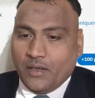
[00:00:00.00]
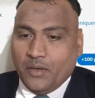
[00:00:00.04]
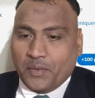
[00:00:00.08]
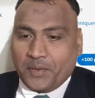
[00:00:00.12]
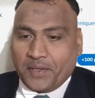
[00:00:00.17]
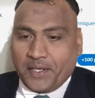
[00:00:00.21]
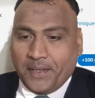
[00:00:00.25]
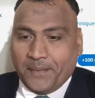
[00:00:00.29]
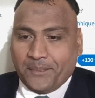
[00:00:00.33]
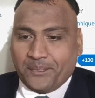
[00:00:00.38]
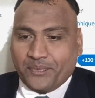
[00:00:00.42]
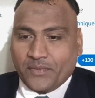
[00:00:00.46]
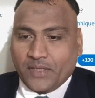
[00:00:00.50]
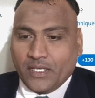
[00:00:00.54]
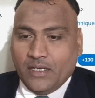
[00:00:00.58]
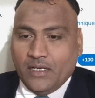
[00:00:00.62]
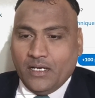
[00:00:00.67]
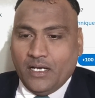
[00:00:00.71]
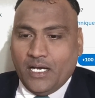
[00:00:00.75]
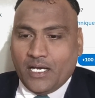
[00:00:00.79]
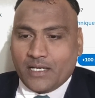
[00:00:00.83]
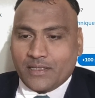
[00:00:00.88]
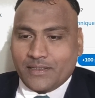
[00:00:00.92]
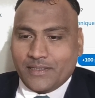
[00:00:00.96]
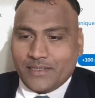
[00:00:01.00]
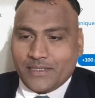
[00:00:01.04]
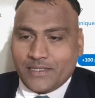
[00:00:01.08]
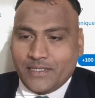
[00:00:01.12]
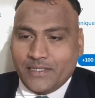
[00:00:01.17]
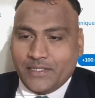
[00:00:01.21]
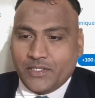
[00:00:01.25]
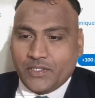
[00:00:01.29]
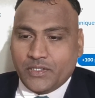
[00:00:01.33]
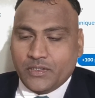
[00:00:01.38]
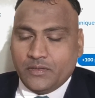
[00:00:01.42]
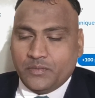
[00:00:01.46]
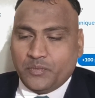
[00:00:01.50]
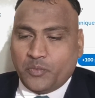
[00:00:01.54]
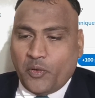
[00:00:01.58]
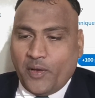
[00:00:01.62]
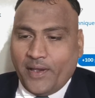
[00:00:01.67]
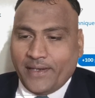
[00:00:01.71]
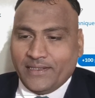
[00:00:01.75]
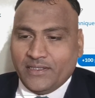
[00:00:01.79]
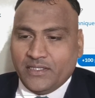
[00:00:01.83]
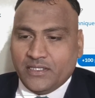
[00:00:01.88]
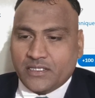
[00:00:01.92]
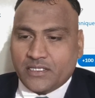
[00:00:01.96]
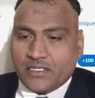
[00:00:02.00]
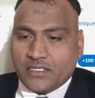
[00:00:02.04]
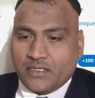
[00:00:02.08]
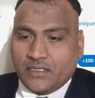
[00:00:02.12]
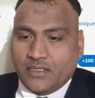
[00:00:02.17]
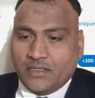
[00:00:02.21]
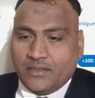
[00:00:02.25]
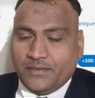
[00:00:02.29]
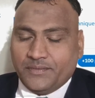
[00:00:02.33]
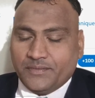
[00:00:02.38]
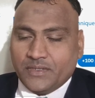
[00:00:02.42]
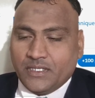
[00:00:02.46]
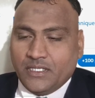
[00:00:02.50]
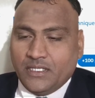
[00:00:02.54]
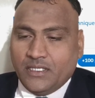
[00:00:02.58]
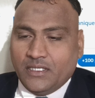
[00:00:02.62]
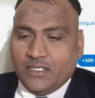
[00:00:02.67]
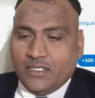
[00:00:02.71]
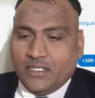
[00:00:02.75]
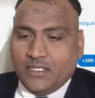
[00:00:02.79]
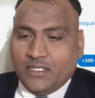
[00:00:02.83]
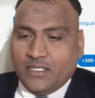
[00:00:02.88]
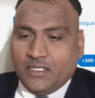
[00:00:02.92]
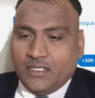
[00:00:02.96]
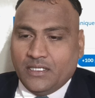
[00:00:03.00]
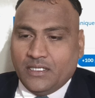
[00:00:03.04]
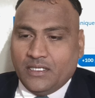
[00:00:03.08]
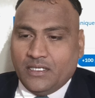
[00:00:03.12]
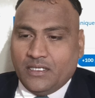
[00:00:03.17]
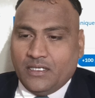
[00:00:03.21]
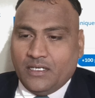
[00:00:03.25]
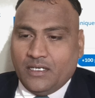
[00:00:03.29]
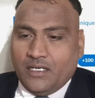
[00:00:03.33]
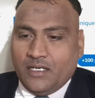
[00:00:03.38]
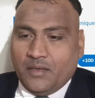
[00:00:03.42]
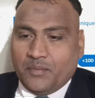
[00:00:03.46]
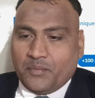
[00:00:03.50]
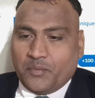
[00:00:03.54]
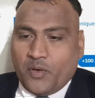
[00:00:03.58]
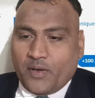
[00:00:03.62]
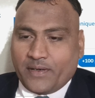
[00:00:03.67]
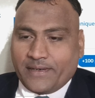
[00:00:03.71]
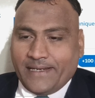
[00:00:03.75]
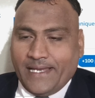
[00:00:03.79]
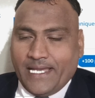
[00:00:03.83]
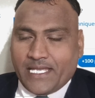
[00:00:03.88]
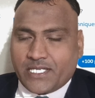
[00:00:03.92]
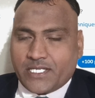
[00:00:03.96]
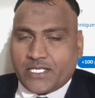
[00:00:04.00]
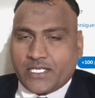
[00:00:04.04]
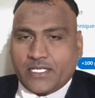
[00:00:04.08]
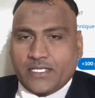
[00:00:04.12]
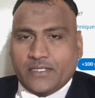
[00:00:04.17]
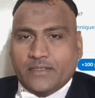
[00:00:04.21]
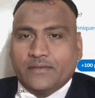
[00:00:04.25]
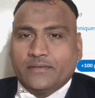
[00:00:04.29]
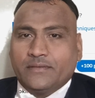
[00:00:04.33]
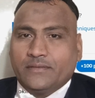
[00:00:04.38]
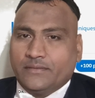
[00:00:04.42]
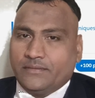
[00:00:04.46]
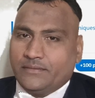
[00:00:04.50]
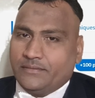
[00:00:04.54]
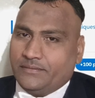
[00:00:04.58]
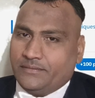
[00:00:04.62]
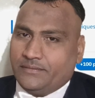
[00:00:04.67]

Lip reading: Okay, or listening to poignant podcasts.